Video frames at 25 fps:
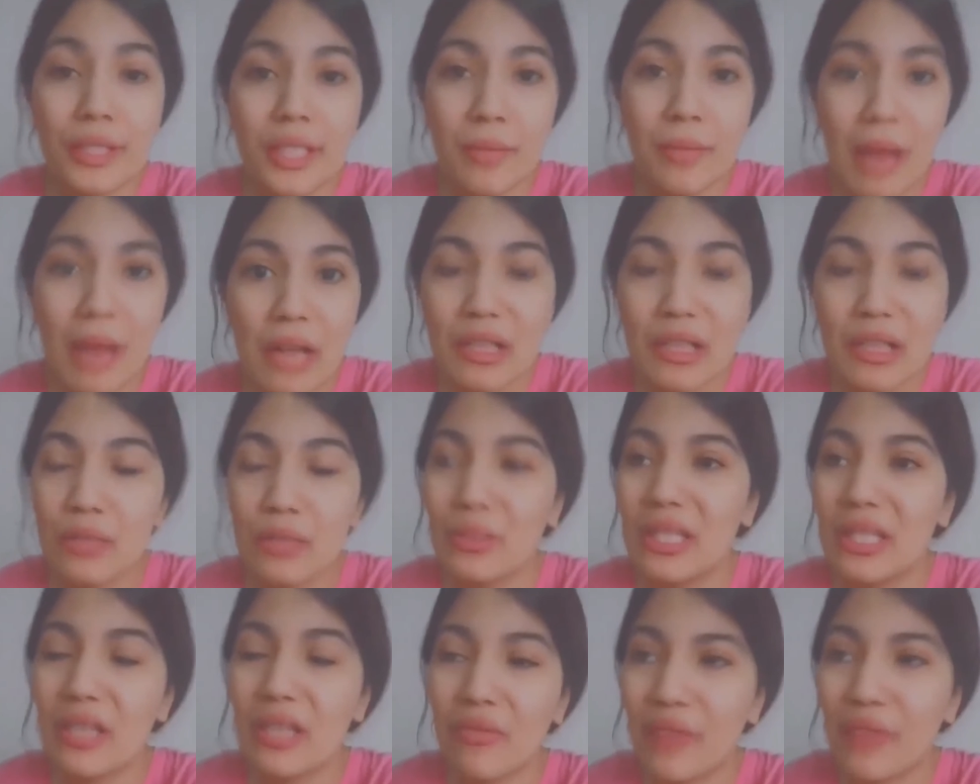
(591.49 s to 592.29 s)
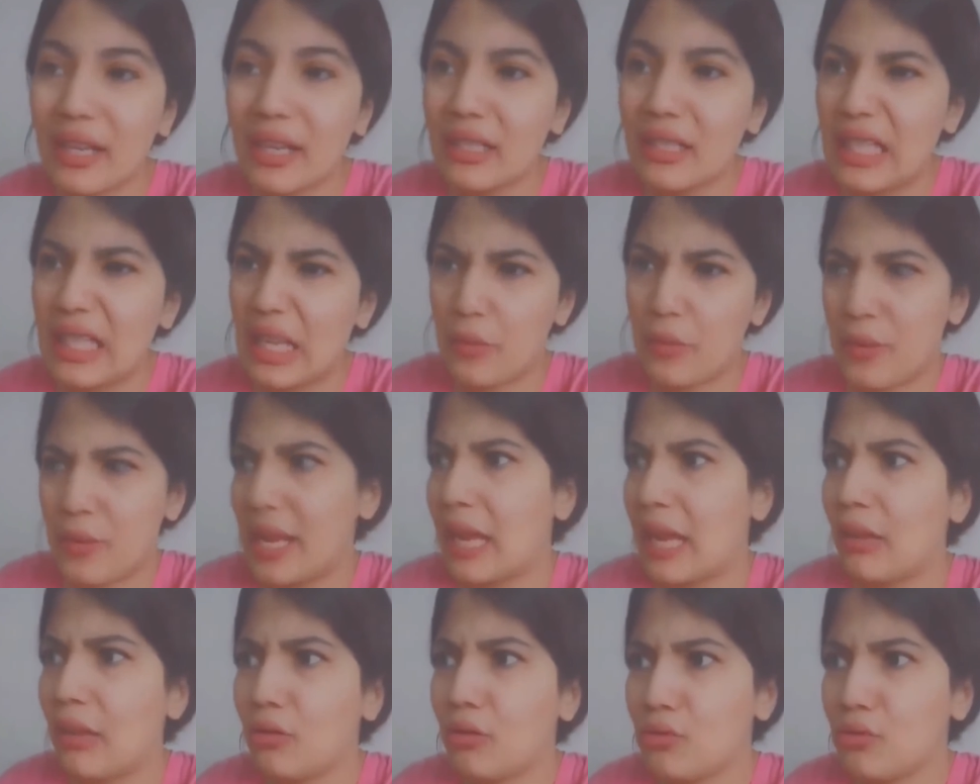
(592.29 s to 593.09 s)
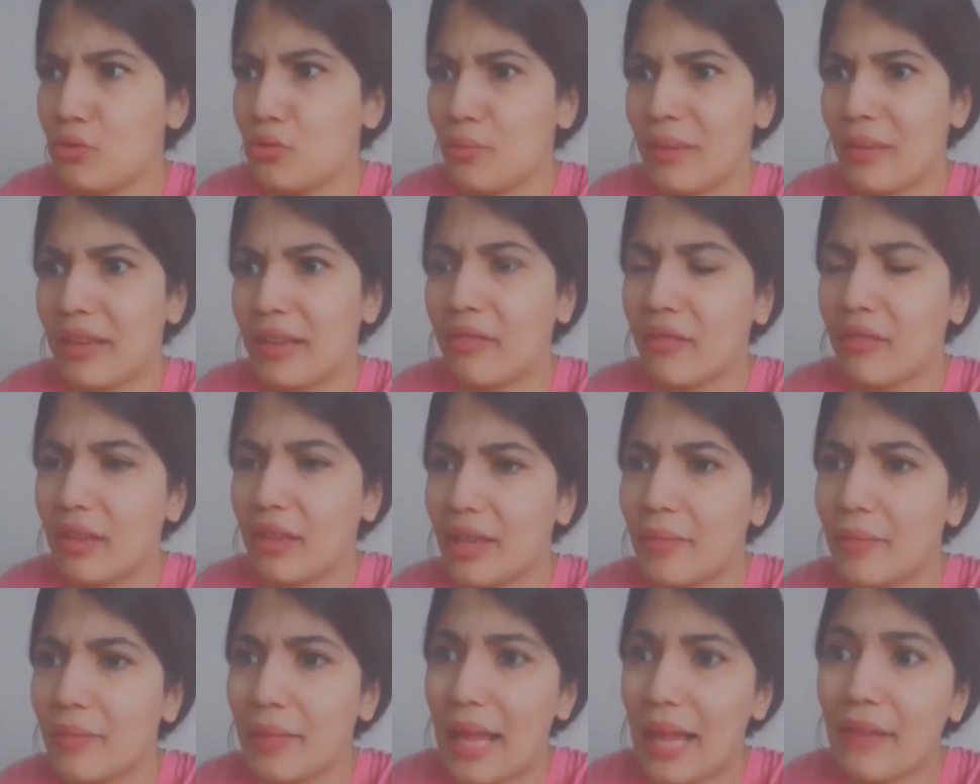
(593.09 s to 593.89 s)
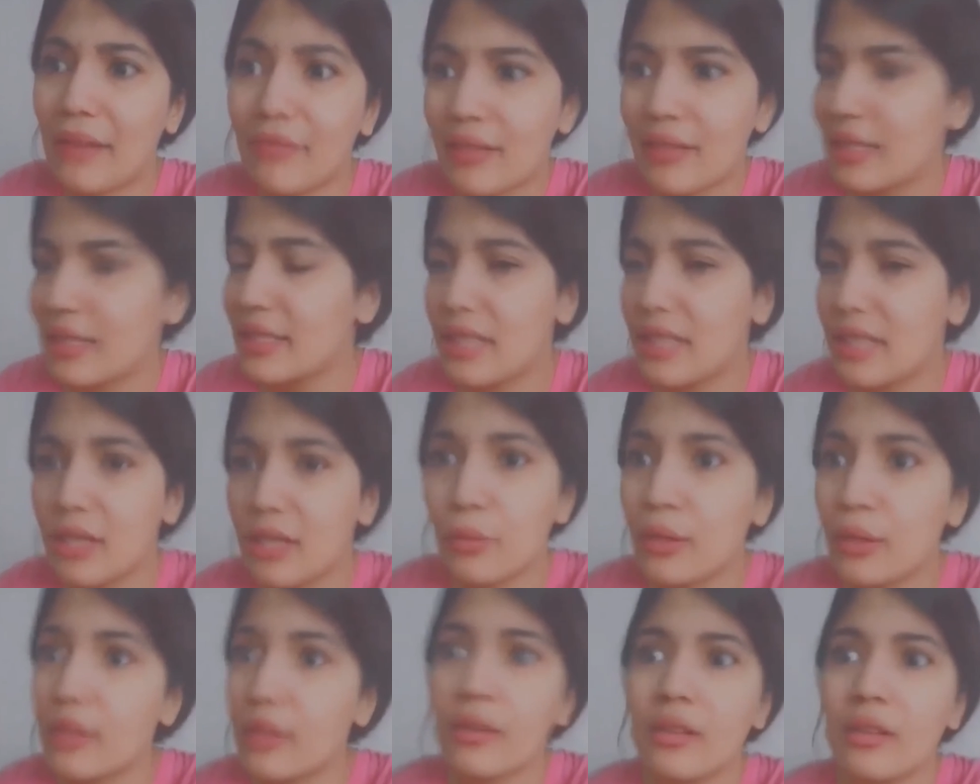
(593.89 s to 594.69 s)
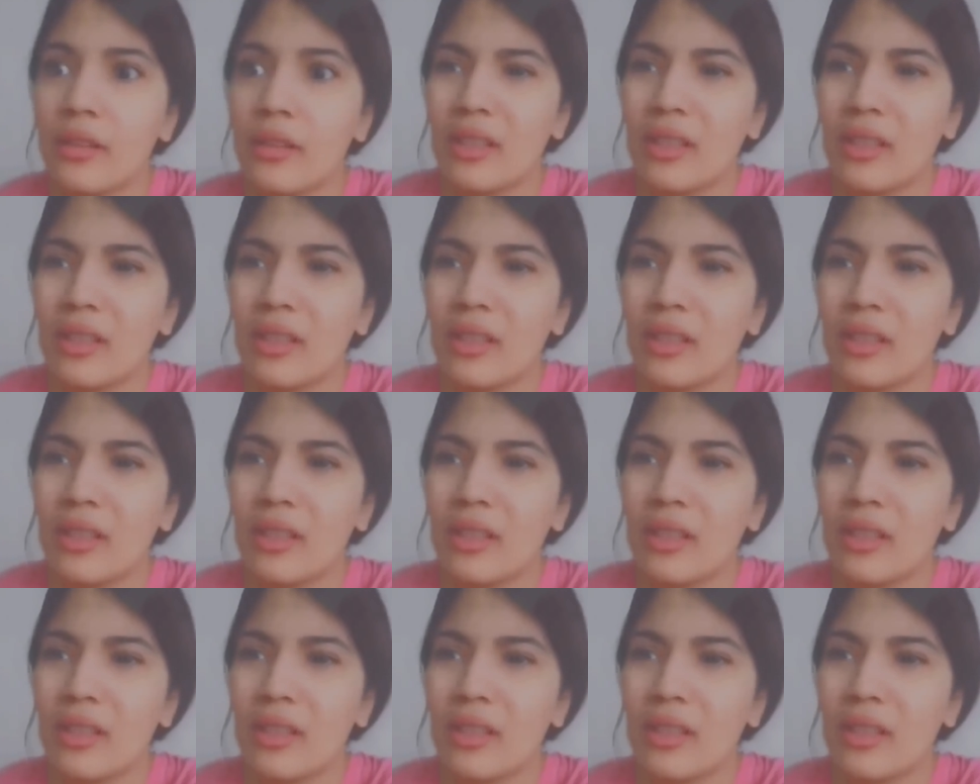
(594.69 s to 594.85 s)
about it was the fact that when I looked to my black friends, they were